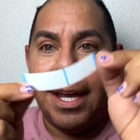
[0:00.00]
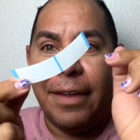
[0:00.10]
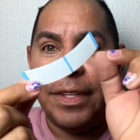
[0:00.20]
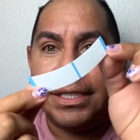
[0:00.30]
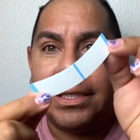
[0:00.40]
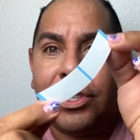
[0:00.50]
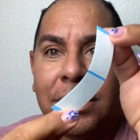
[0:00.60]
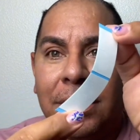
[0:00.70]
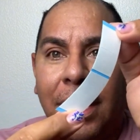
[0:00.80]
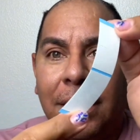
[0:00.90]
And this is
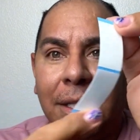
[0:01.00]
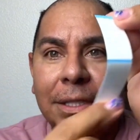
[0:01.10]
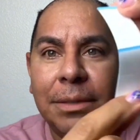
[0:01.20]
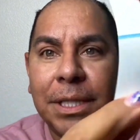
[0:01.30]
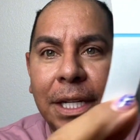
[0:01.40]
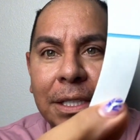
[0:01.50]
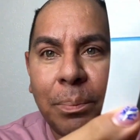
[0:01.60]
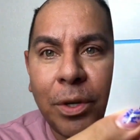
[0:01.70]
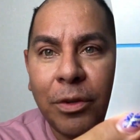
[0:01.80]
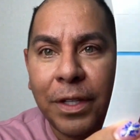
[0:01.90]
just, it seems like the
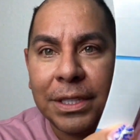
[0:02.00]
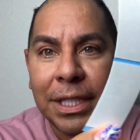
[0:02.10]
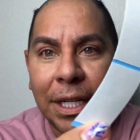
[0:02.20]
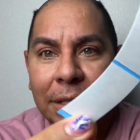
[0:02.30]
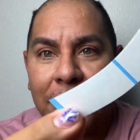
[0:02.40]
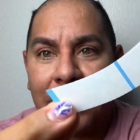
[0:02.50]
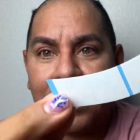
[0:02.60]
perfect size.